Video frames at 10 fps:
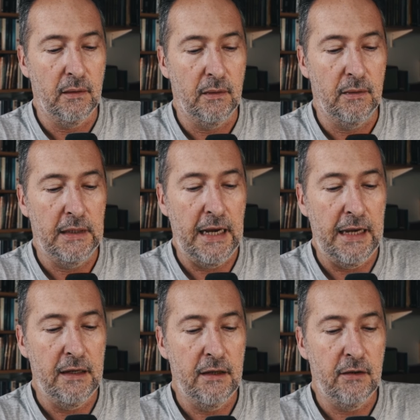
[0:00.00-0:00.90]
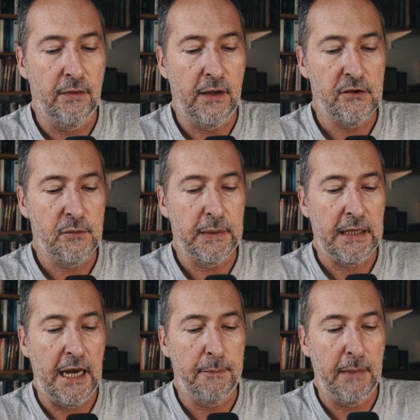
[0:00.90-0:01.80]
The end thus
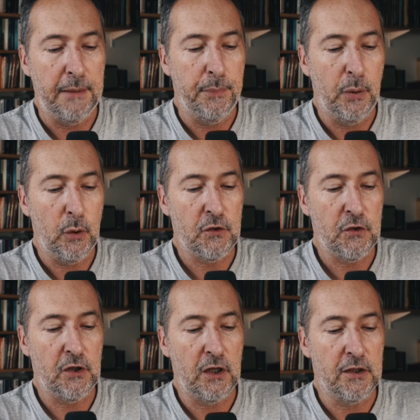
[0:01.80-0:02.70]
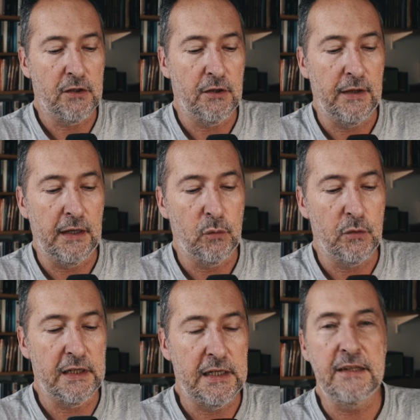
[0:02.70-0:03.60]
became a postulate that
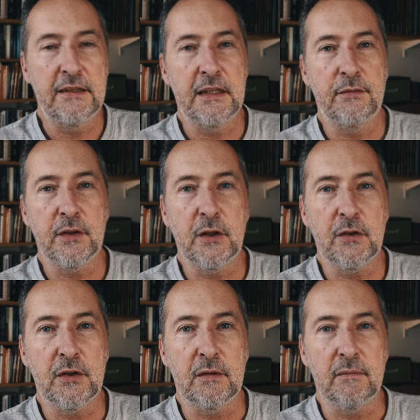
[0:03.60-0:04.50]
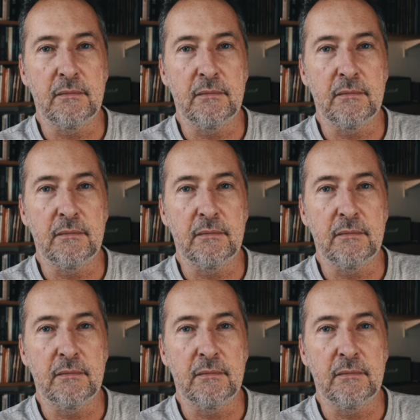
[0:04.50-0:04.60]
was easily forgotten.